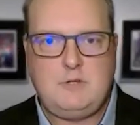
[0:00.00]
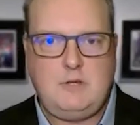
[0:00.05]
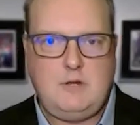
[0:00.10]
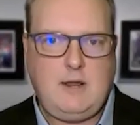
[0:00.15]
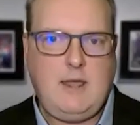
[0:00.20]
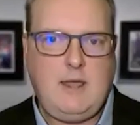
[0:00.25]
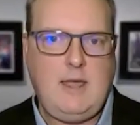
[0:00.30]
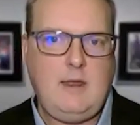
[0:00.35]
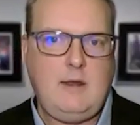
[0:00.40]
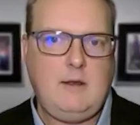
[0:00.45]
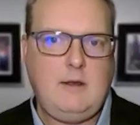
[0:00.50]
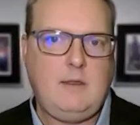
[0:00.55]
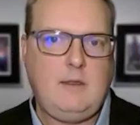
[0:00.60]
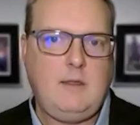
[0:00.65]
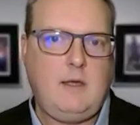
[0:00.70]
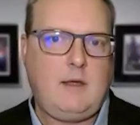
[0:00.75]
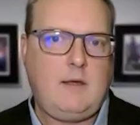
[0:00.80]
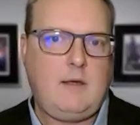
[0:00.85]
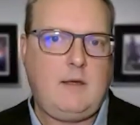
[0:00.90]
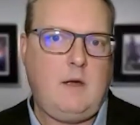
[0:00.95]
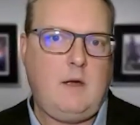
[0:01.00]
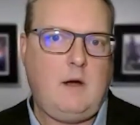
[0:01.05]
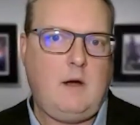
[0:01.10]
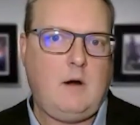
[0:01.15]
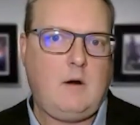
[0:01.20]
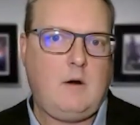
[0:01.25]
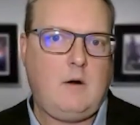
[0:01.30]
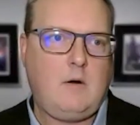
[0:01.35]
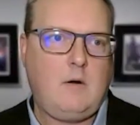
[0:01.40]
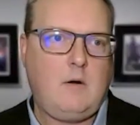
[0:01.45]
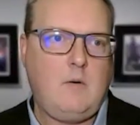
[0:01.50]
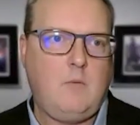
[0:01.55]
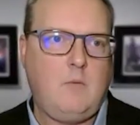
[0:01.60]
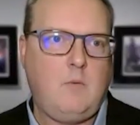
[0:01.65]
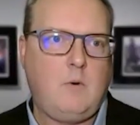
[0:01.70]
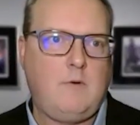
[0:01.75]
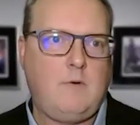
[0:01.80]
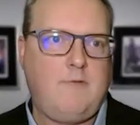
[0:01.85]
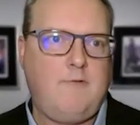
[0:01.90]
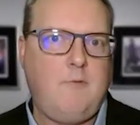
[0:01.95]
And again, like
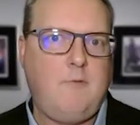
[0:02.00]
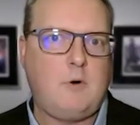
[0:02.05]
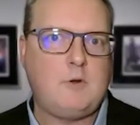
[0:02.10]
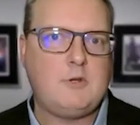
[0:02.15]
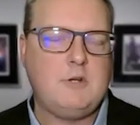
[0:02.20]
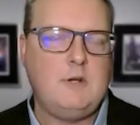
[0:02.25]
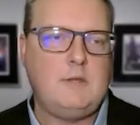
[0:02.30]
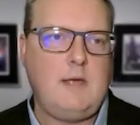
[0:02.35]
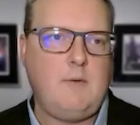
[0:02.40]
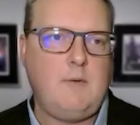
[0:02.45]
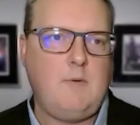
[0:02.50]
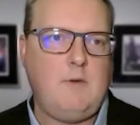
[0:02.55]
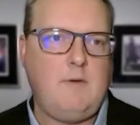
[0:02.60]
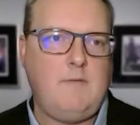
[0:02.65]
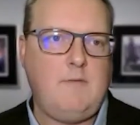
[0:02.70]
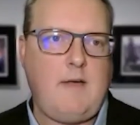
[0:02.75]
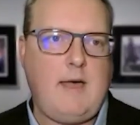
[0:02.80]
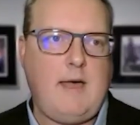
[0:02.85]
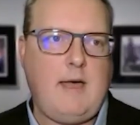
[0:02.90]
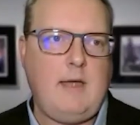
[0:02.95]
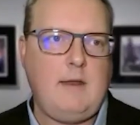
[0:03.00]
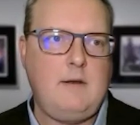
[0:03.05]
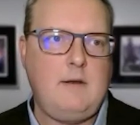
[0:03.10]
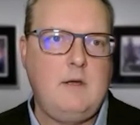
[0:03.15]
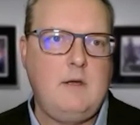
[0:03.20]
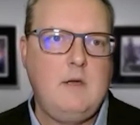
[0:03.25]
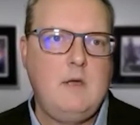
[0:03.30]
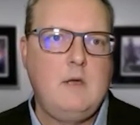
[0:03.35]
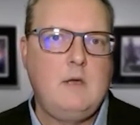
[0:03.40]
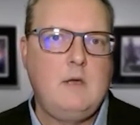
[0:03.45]
we're fortunate that we've had